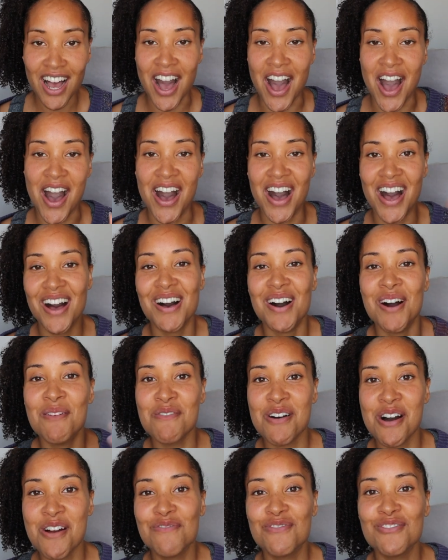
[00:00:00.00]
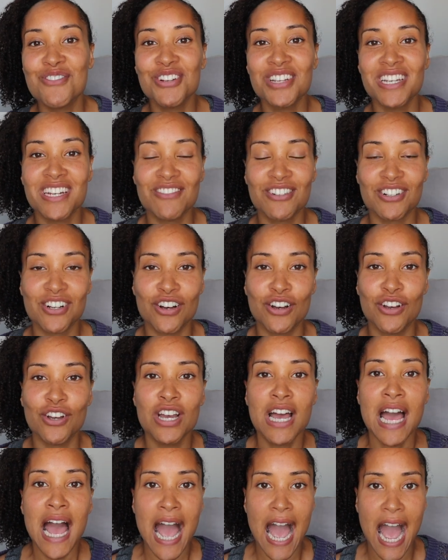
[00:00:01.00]
over a year
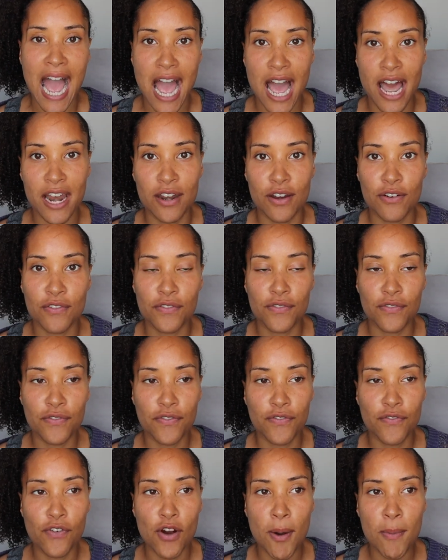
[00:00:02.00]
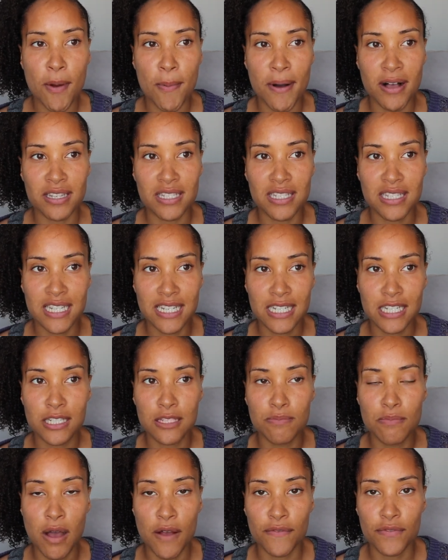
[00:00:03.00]
ago, and from about
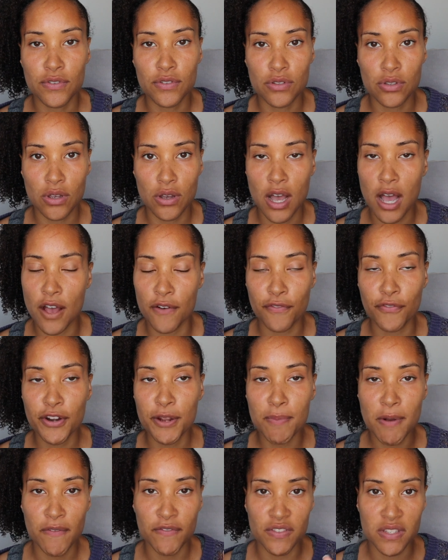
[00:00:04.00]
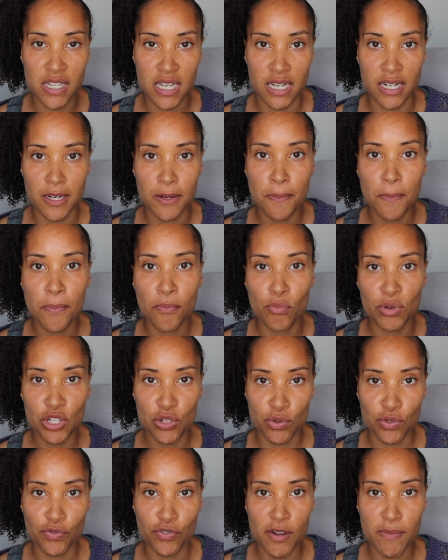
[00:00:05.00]
6 months, 3 months in, when
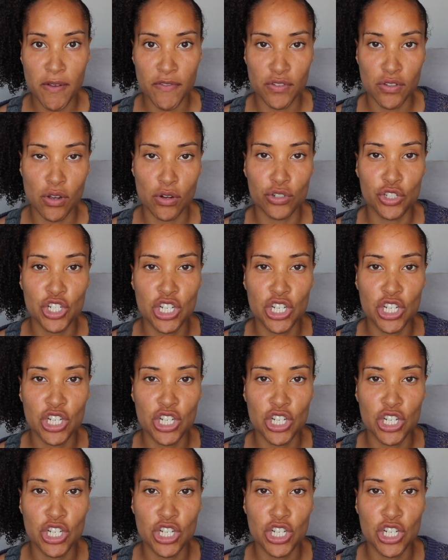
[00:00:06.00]
she was 3 months old,